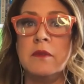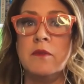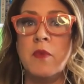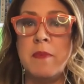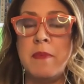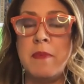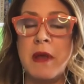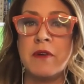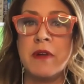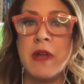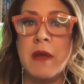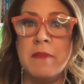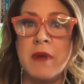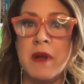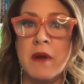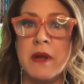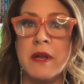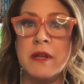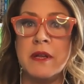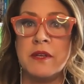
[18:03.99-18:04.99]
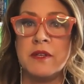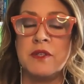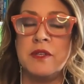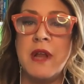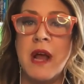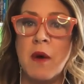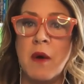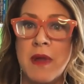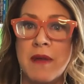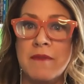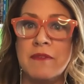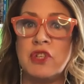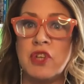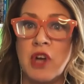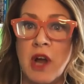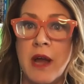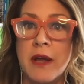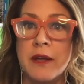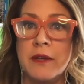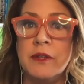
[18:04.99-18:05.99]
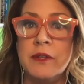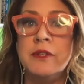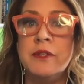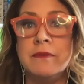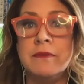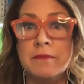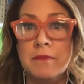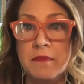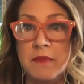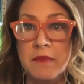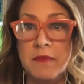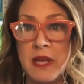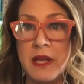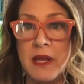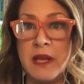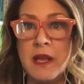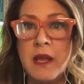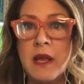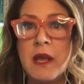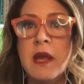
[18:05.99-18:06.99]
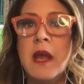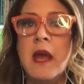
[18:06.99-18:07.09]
we better get married cuz now we have a child, me.